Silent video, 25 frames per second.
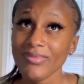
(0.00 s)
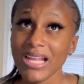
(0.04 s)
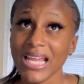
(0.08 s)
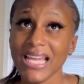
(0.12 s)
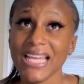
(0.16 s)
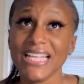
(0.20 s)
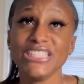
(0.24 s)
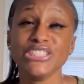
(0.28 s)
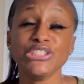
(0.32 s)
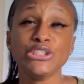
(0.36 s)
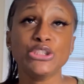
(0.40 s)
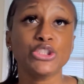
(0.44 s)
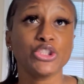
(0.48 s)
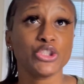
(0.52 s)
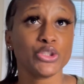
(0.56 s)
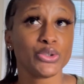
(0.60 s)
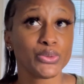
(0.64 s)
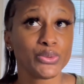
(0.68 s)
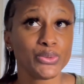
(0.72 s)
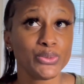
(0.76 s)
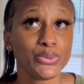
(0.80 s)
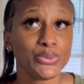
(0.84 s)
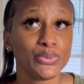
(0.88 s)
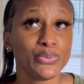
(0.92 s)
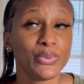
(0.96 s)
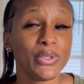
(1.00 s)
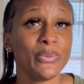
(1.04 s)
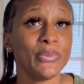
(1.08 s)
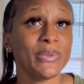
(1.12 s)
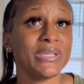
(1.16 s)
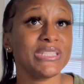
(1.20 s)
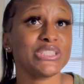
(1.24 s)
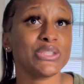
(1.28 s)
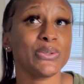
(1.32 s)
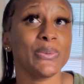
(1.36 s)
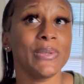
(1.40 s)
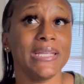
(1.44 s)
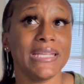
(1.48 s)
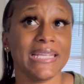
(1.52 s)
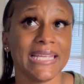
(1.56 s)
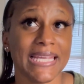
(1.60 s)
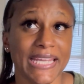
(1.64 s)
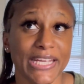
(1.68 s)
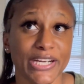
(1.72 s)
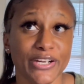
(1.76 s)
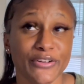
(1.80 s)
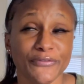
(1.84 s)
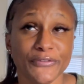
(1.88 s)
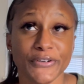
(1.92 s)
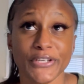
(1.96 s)
In June, we went to
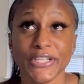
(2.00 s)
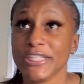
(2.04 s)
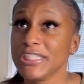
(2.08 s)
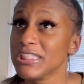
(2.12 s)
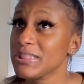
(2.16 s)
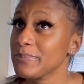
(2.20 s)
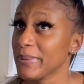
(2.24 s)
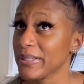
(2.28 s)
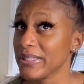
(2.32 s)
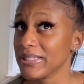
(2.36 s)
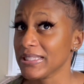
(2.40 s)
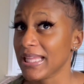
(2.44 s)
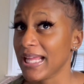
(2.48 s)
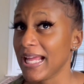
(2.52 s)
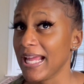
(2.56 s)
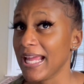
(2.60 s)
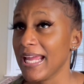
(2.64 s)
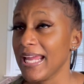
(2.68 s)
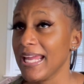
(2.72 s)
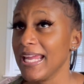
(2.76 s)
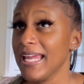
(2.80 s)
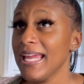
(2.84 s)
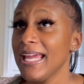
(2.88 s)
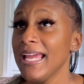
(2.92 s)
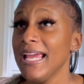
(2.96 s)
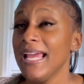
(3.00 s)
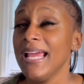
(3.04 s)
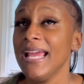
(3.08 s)
Atlanta for his birthday.